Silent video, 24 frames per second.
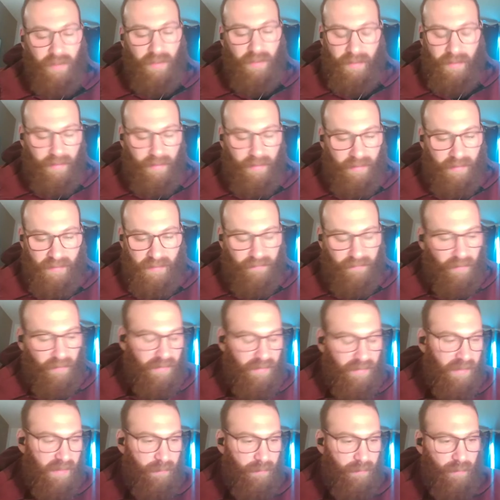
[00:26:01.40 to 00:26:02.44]
right? It's a
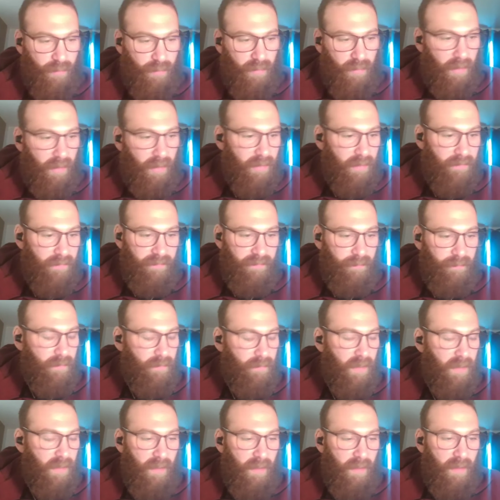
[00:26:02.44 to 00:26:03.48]
very simple kind of,
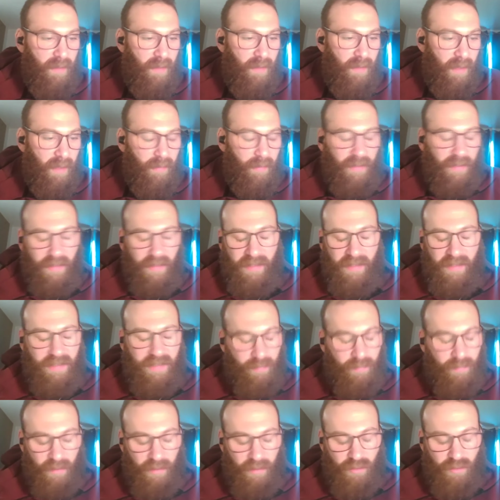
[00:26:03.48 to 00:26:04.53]
I mean, I say
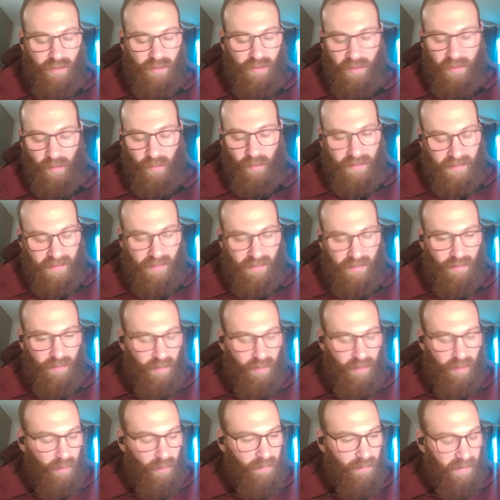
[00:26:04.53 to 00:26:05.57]
simple, engineering-wise, it's
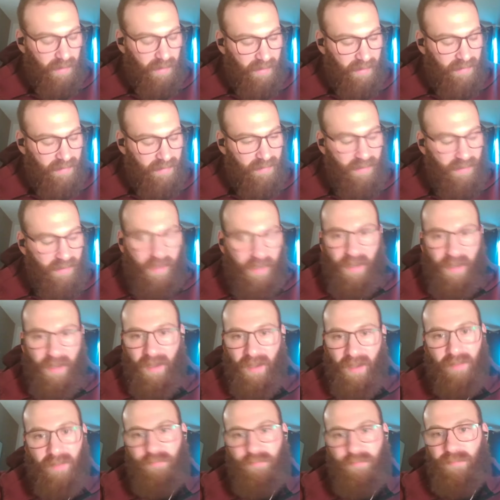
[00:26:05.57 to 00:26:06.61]
extremely complicated.
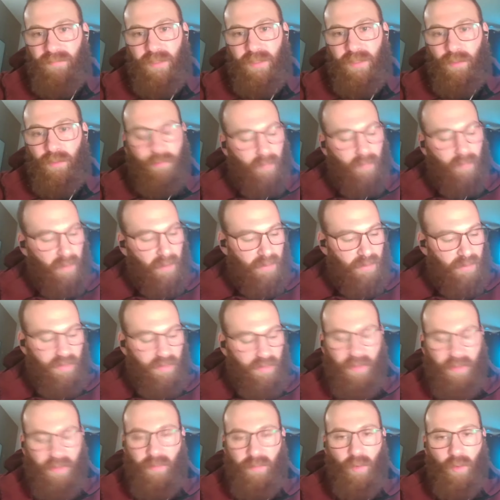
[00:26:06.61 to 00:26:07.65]

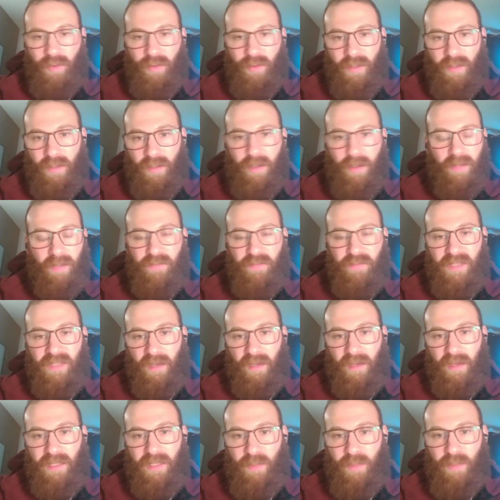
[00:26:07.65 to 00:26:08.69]
Michelson and Morley kind of
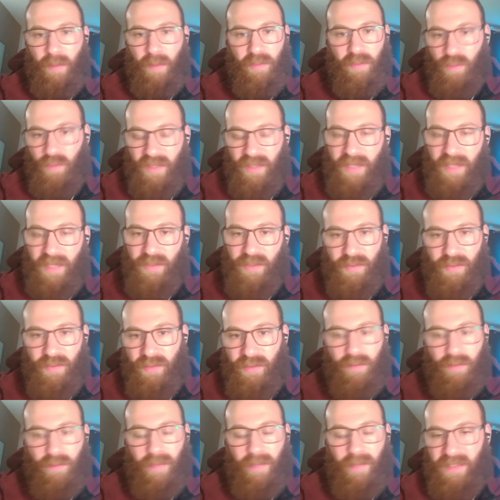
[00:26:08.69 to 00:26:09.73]
style experiment with
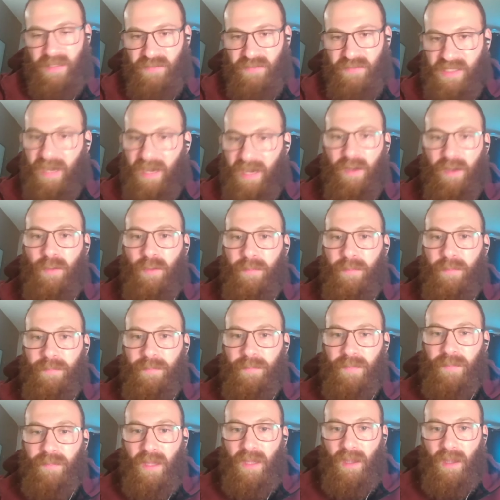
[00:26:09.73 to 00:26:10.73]
lasers on a massive scale.